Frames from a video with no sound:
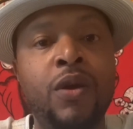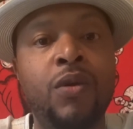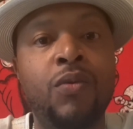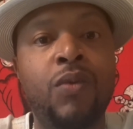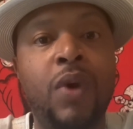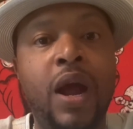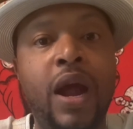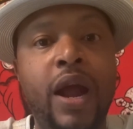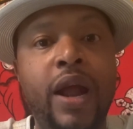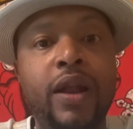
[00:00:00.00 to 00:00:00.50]

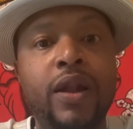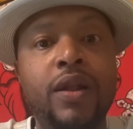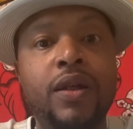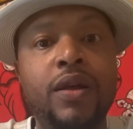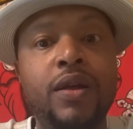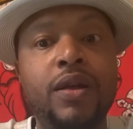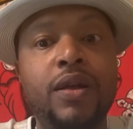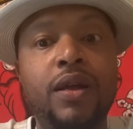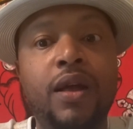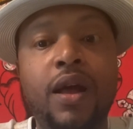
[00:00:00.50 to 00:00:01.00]
right?
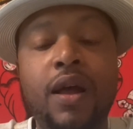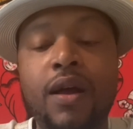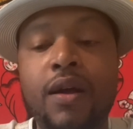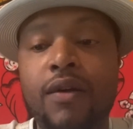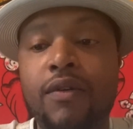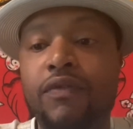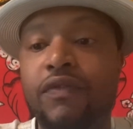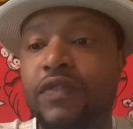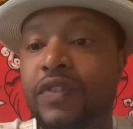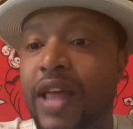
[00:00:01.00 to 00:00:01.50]

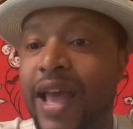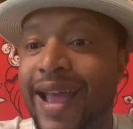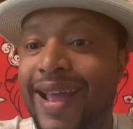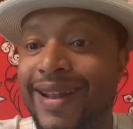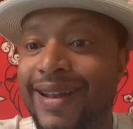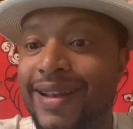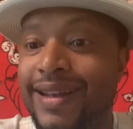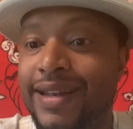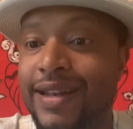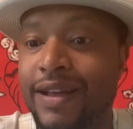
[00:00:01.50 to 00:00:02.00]
of
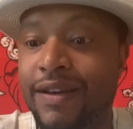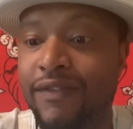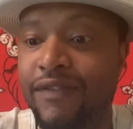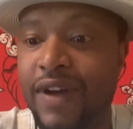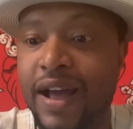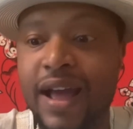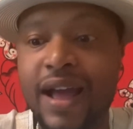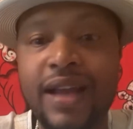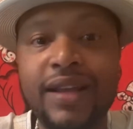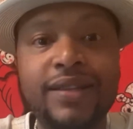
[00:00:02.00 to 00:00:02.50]
that
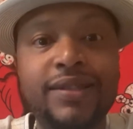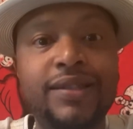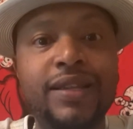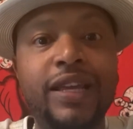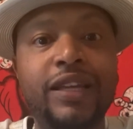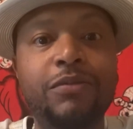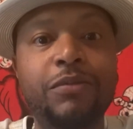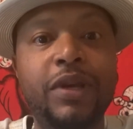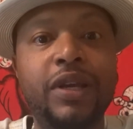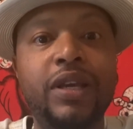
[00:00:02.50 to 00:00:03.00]
divine
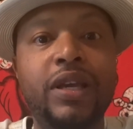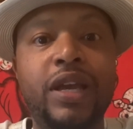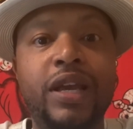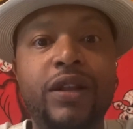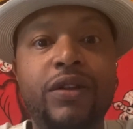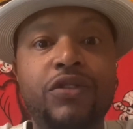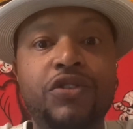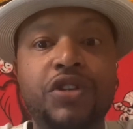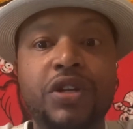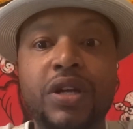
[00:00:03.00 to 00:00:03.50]
segment
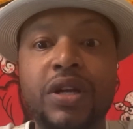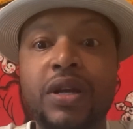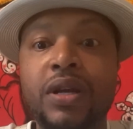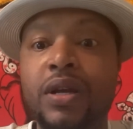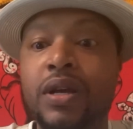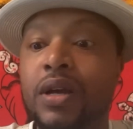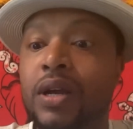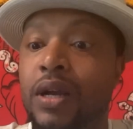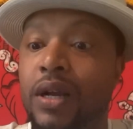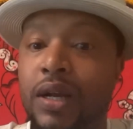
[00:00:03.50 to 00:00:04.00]
energy
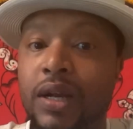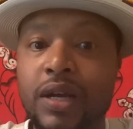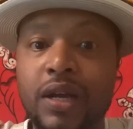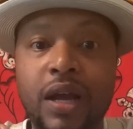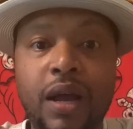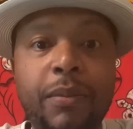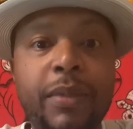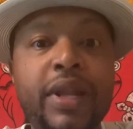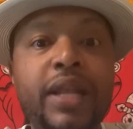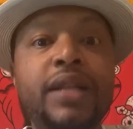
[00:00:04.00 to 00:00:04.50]

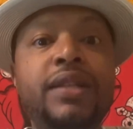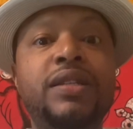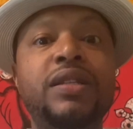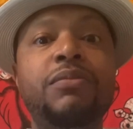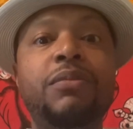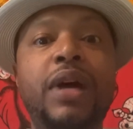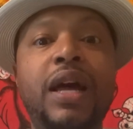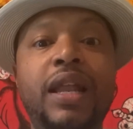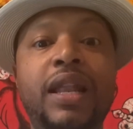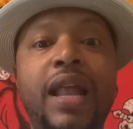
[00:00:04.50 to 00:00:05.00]
coming into
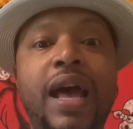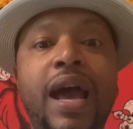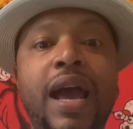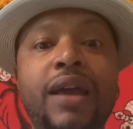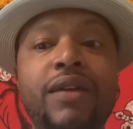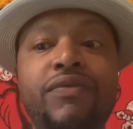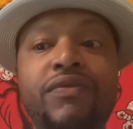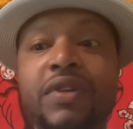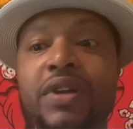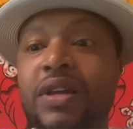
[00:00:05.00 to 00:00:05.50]
my
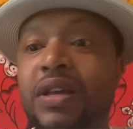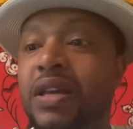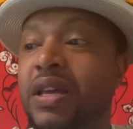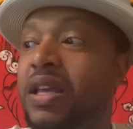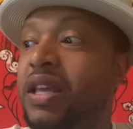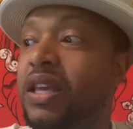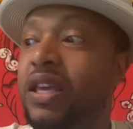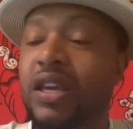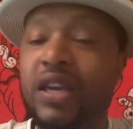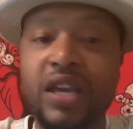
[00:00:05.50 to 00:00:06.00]
life,
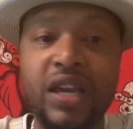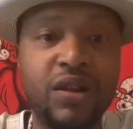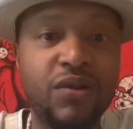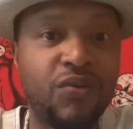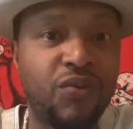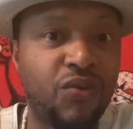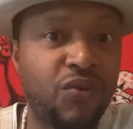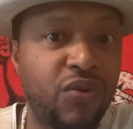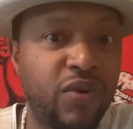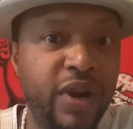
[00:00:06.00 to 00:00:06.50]

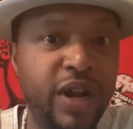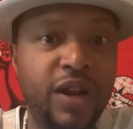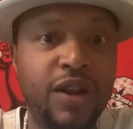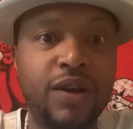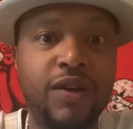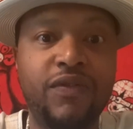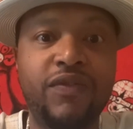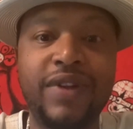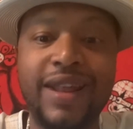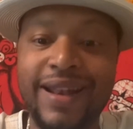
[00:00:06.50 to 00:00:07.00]
getting rid
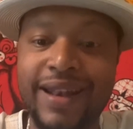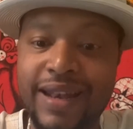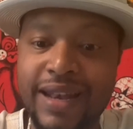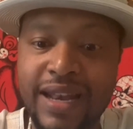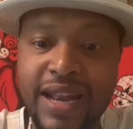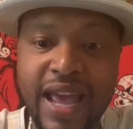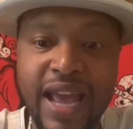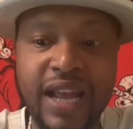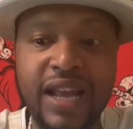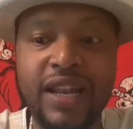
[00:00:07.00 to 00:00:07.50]
of the
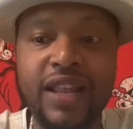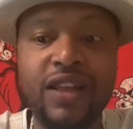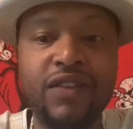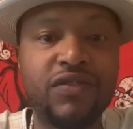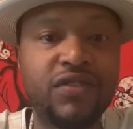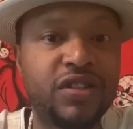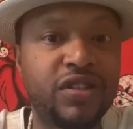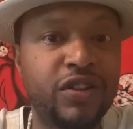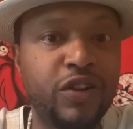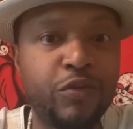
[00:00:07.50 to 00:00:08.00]
negative,
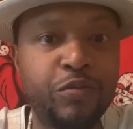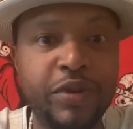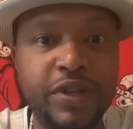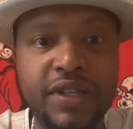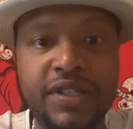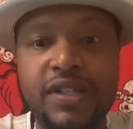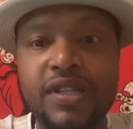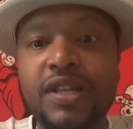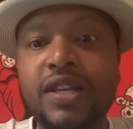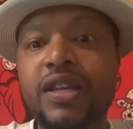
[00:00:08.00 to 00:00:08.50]

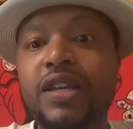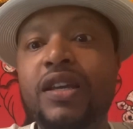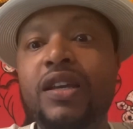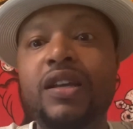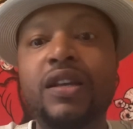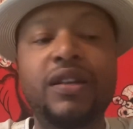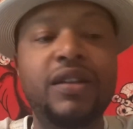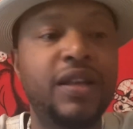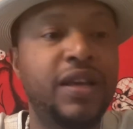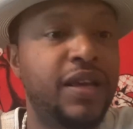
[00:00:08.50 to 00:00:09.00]

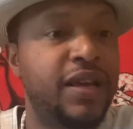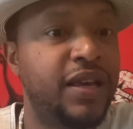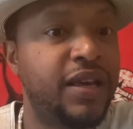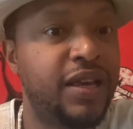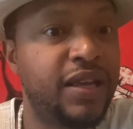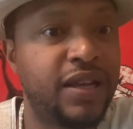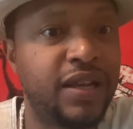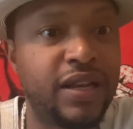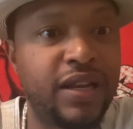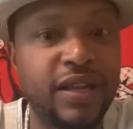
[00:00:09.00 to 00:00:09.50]
serpentine,
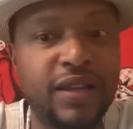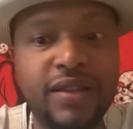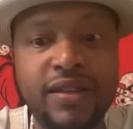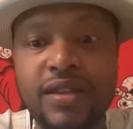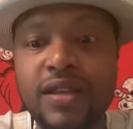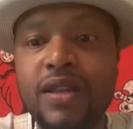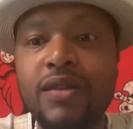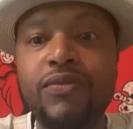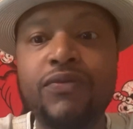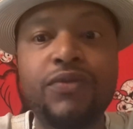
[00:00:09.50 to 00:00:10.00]

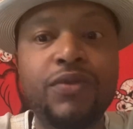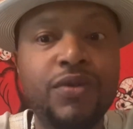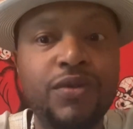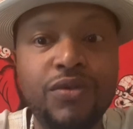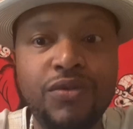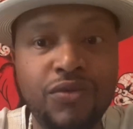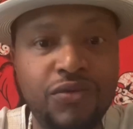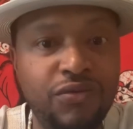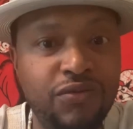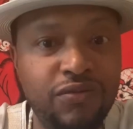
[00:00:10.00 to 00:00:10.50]

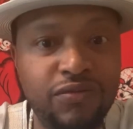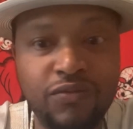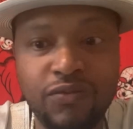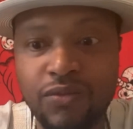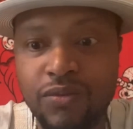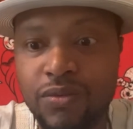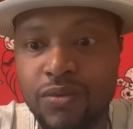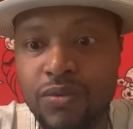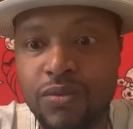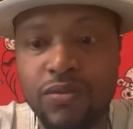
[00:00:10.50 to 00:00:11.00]
deceitful
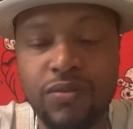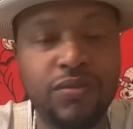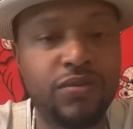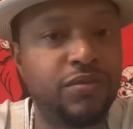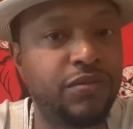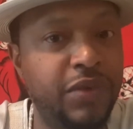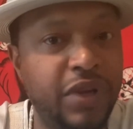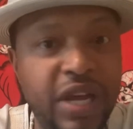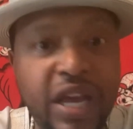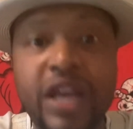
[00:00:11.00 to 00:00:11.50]

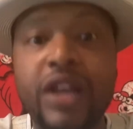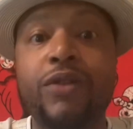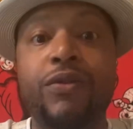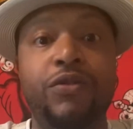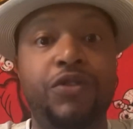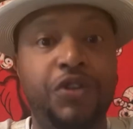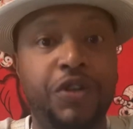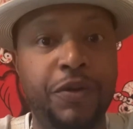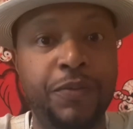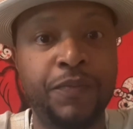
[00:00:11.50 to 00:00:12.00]

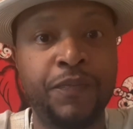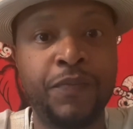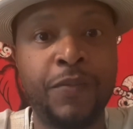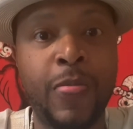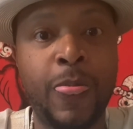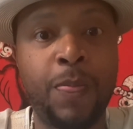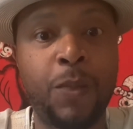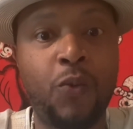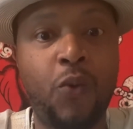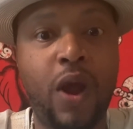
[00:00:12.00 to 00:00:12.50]
energy,
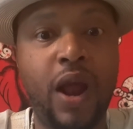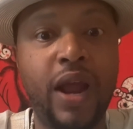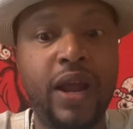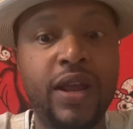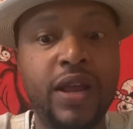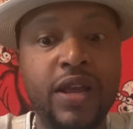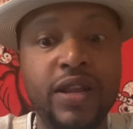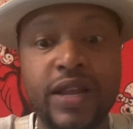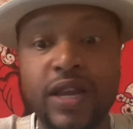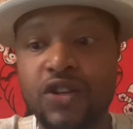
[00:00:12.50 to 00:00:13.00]
right?
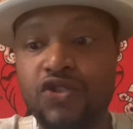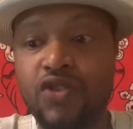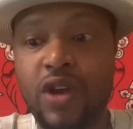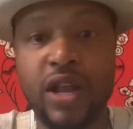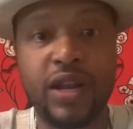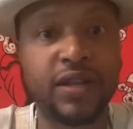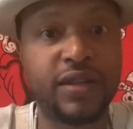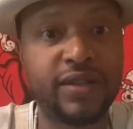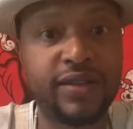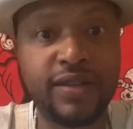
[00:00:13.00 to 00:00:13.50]
That's
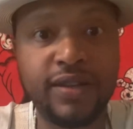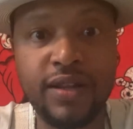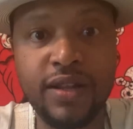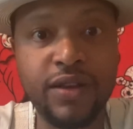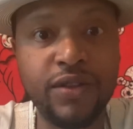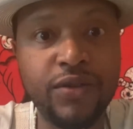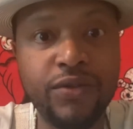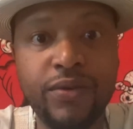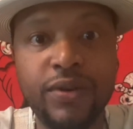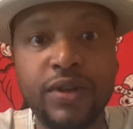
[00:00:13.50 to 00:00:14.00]
trying to
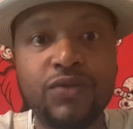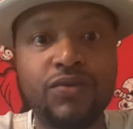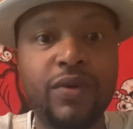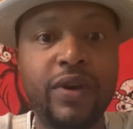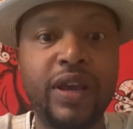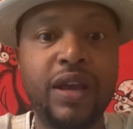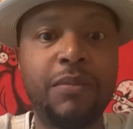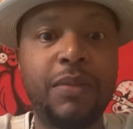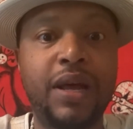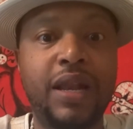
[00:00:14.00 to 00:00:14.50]
slither its
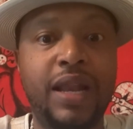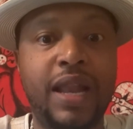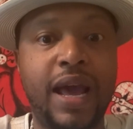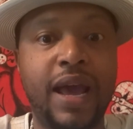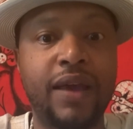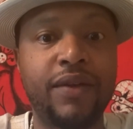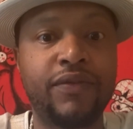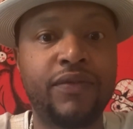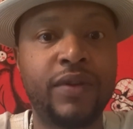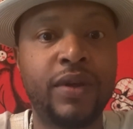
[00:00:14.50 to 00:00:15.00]
way in my
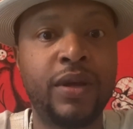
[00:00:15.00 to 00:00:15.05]
life,